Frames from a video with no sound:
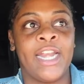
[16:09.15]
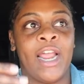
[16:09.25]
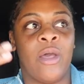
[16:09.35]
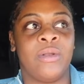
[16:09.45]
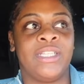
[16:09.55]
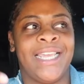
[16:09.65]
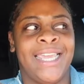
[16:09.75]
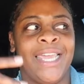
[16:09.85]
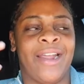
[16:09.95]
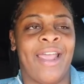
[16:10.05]
They only take
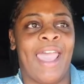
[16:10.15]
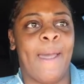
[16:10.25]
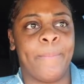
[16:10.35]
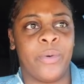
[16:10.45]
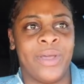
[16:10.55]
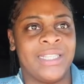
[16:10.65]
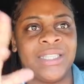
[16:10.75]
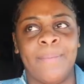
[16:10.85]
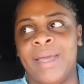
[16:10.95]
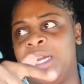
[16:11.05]
care of Apple and
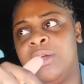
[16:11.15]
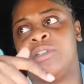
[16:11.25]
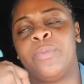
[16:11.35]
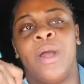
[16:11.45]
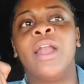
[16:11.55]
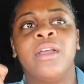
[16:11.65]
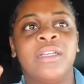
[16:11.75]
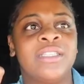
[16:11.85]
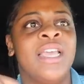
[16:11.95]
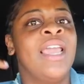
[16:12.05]
somebody else
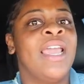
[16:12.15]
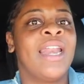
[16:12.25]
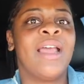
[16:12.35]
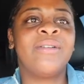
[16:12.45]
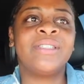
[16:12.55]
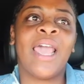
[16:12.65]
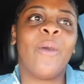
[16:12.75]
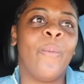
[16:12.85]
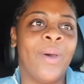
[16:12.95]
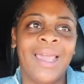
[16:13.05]
products. And I was like,
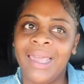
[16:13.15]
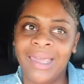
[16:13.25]
what?